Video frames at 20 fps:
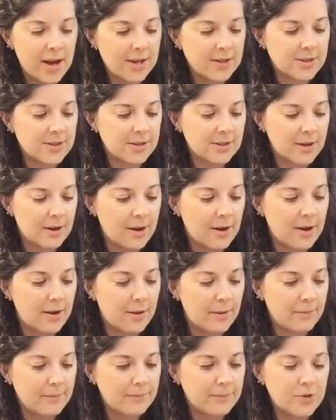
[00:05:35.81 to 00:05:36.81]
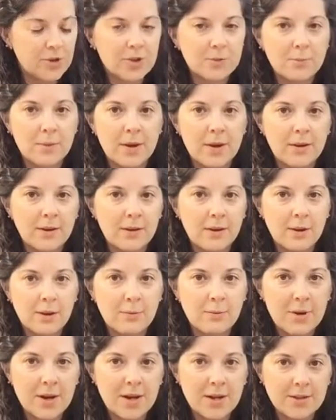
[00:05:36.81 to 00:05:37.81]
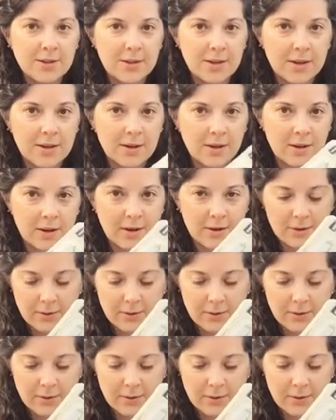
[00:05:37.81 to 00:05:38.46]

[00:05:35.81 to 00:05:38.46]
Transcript: It's just been an amazing